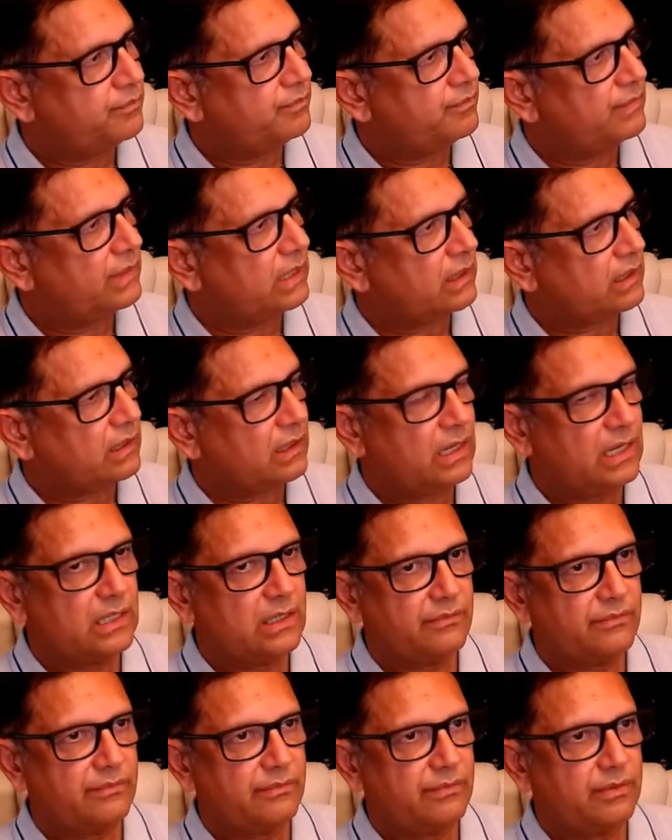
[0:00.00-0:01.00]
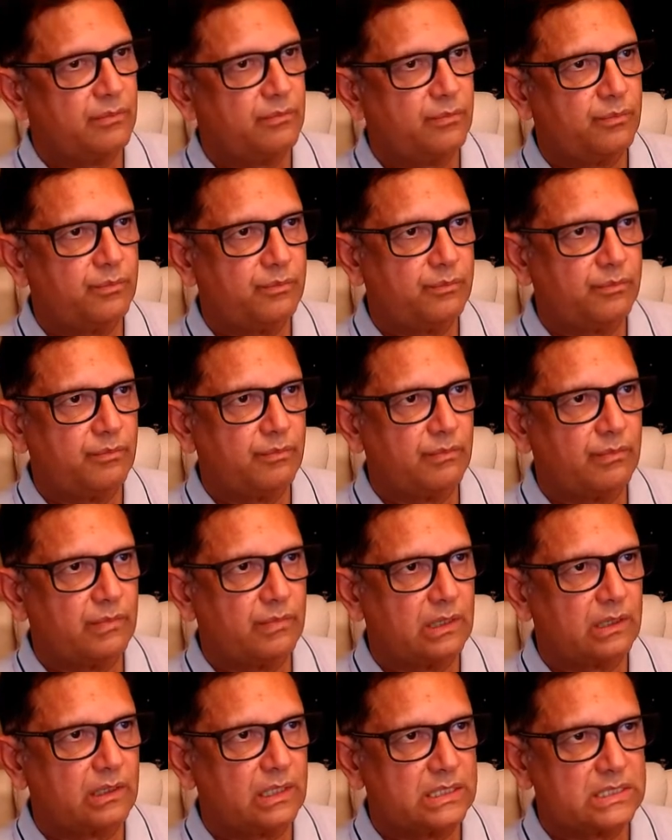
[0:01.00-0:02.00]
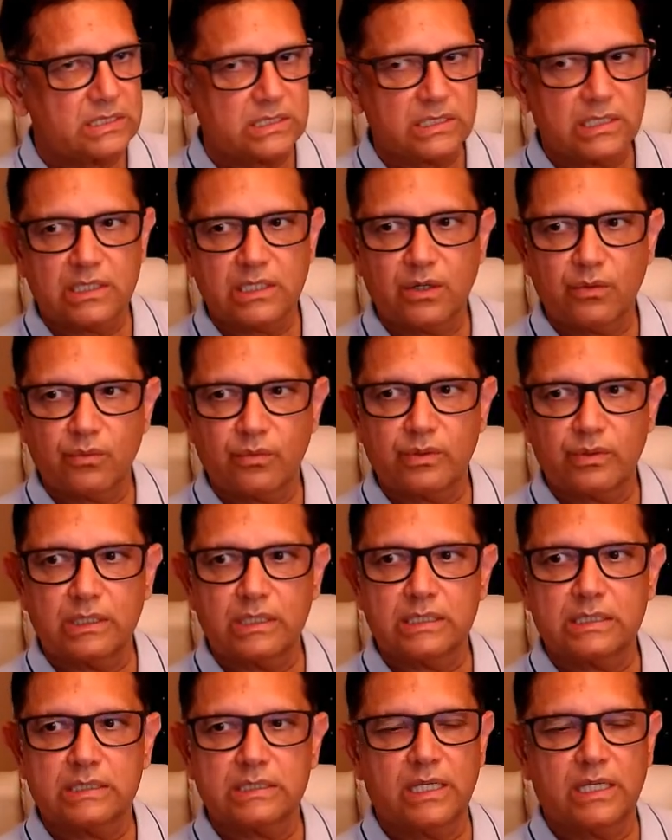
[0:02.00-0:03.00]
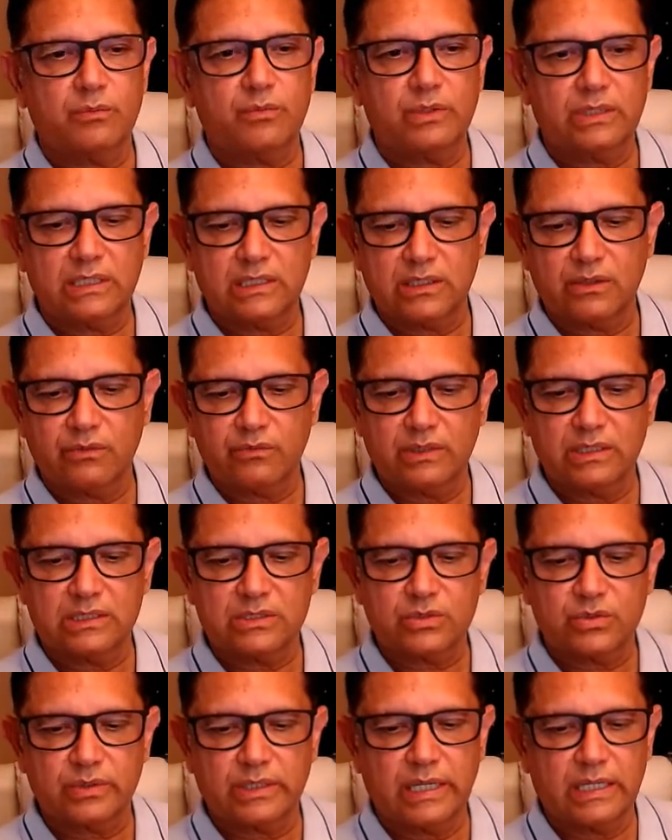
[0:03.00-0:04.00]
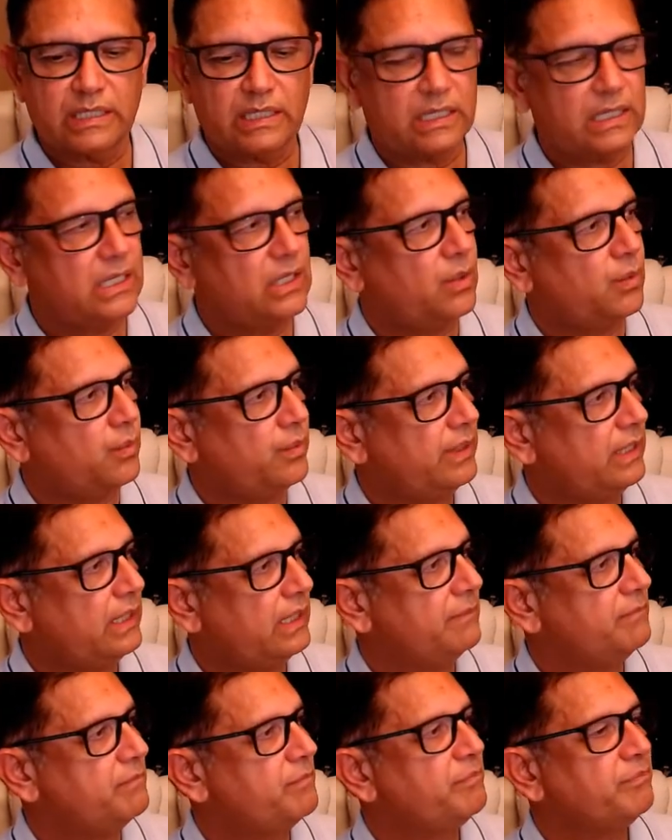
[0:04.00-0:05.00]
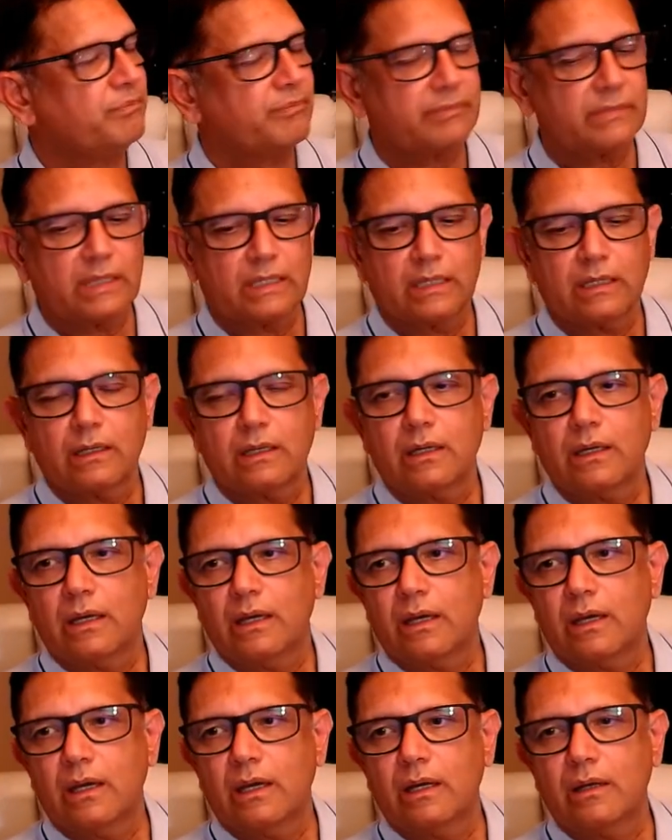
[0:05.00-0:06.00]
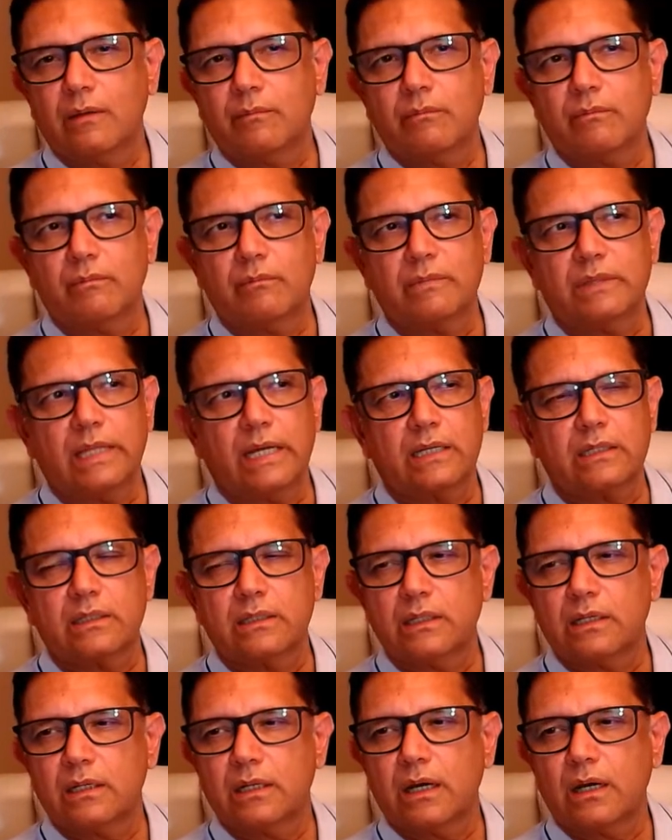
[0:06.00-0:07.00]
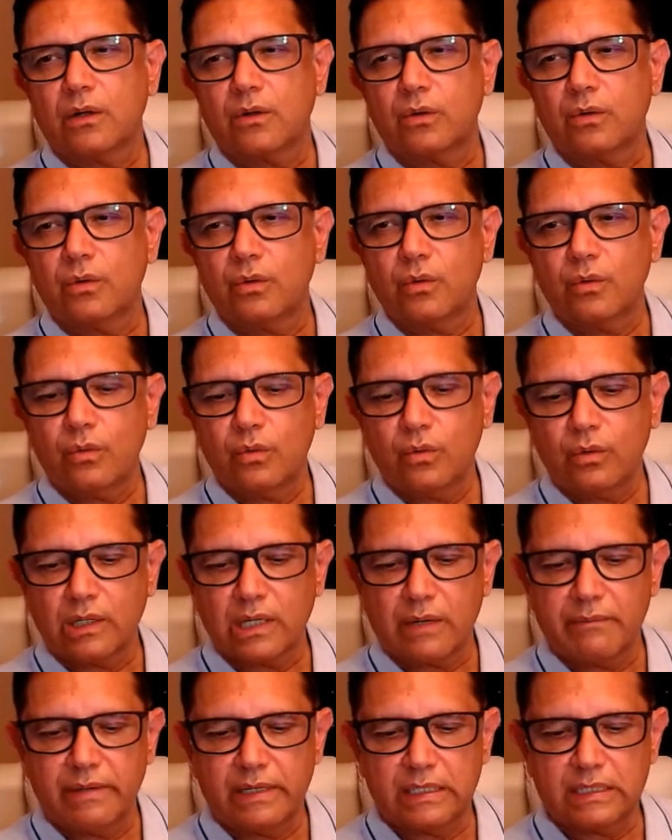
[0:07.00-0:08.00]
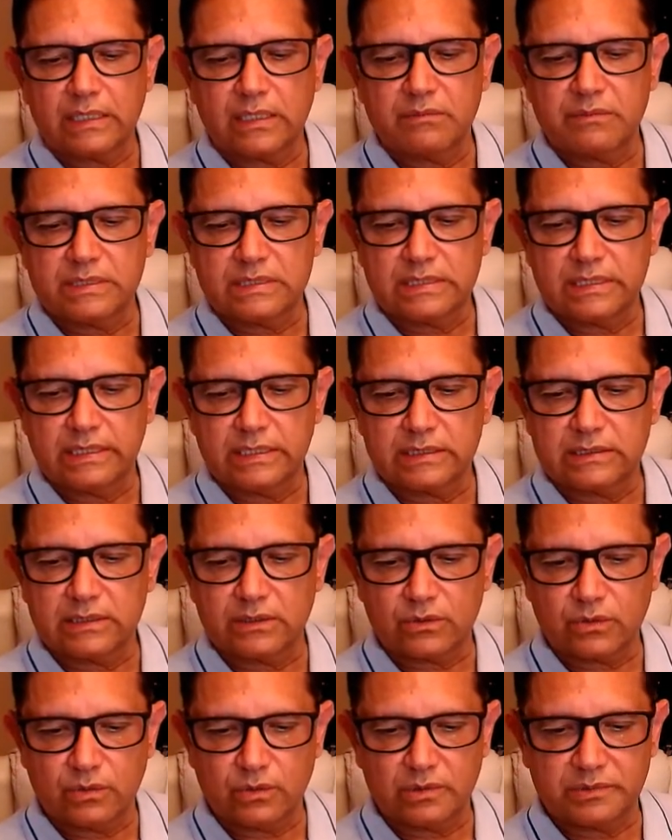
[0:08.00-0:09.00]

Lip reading: kind of constructing words and putting the words together in a way that there are no grammatical mistakes at all.